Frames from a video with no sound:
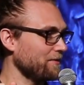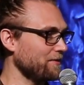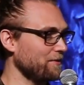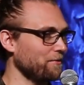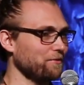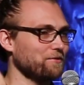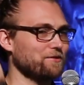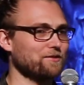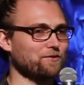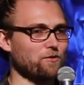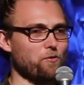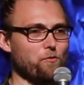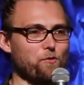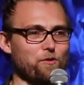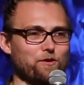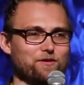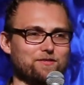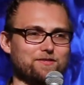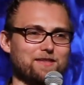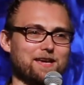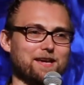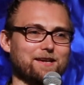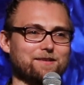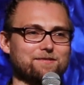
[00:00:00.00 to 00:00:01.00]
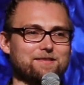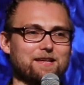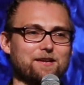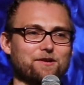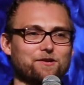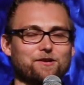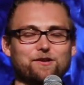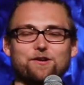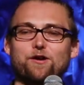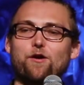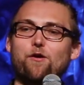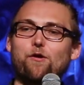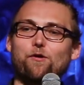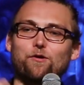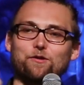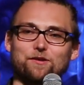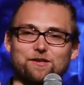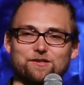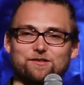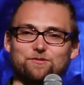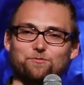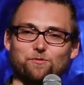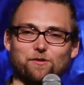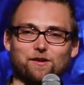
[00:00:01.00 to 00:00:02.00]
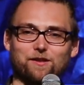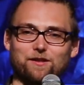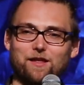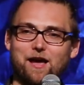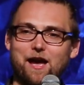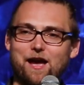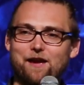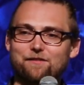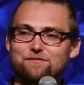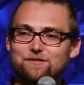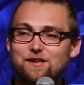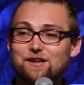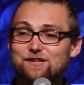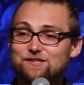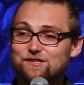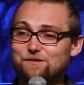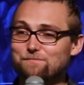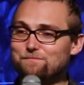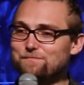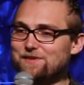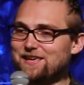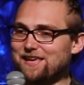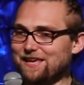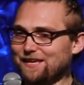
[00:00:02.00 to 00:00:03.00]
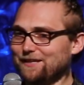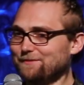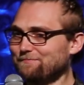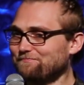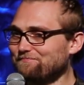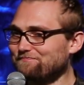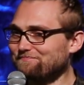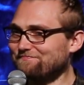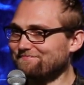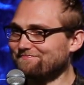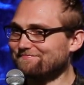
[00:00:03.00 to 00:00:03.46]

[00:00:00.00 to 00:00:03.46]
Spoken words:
Those core things that are going to hold us through our lives. To me,